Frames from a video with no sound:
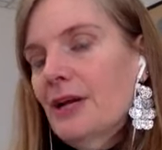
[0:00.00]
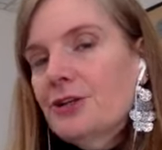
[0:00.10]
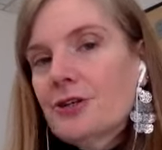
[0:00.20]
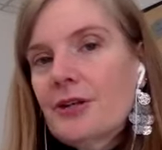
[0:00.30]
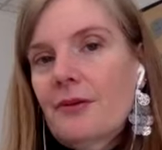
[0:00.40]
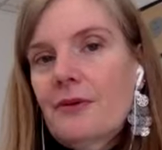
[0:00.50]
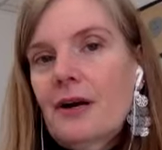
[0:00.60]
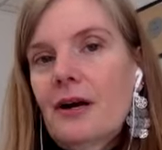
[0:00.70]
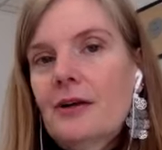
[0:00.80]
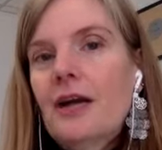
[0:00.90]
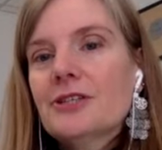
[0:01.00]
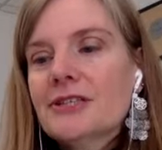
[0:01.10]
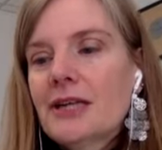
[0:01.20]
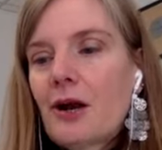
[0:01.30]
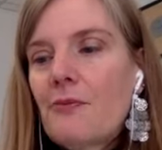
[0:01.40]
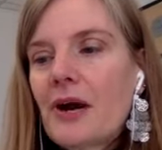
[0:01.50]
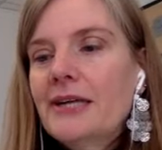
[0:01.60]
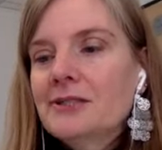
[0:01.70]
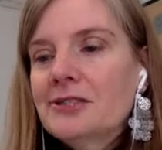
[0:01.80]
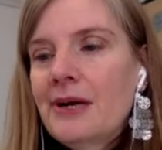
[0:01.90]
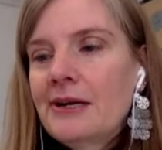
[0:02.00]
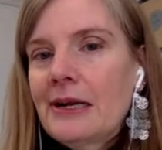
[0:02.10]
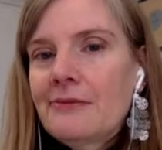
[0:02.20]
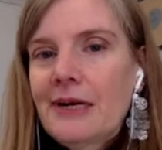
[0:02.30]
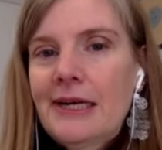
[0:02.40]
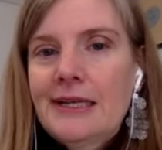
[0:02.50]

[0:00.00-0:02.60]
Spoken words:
sure that we're not just in our brains about it, right?